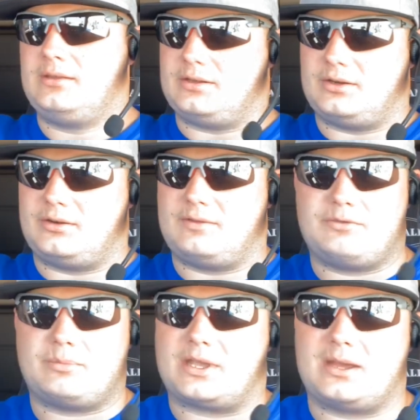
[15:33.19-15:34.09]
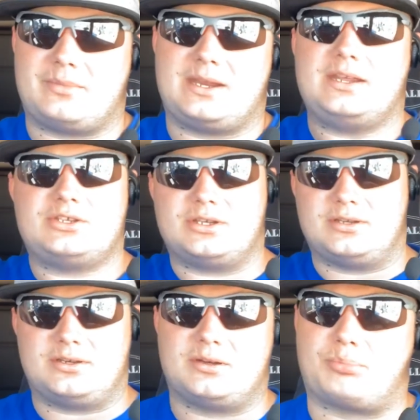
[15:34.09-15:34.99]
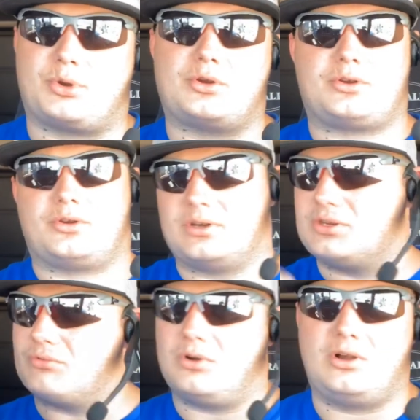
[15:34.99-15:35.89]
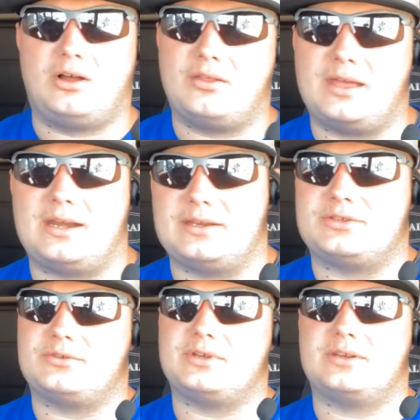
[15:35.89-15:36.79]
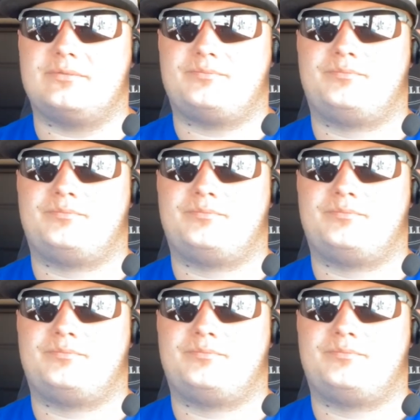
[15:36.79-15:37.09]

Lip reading: you know, and if you become an agent and a broker and you roll all that into it,